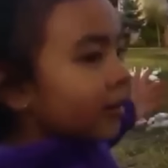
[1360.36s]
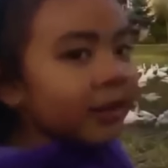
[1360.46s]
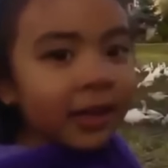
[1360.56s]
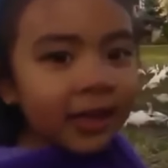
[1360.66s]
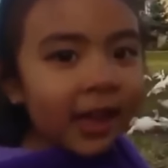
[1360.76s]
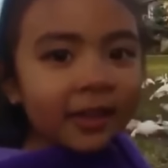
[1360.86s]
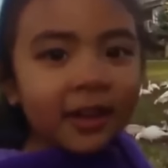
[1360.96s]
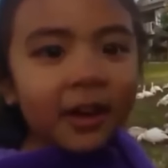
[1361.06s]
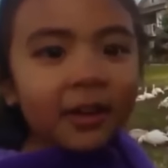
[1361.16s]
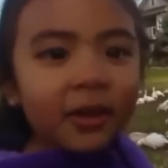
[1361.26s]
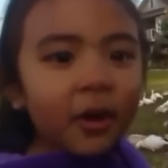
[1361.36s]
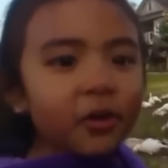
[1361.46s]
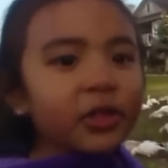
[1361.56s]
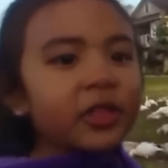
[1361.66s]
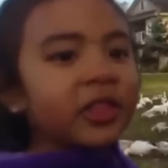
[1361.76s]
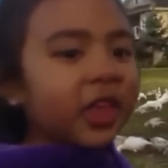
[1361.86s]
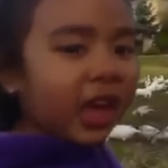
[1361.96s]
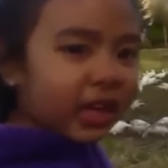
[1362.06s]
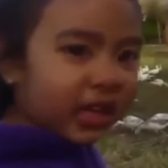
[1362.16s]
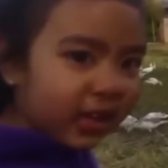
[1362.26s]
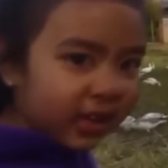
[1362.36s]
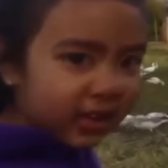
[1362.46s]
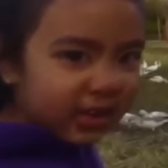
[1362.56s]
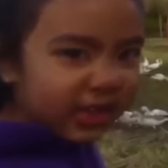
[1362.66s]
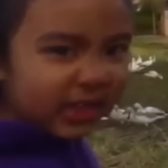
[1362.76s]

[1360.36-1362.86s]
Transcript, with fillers: Look at all those chickens.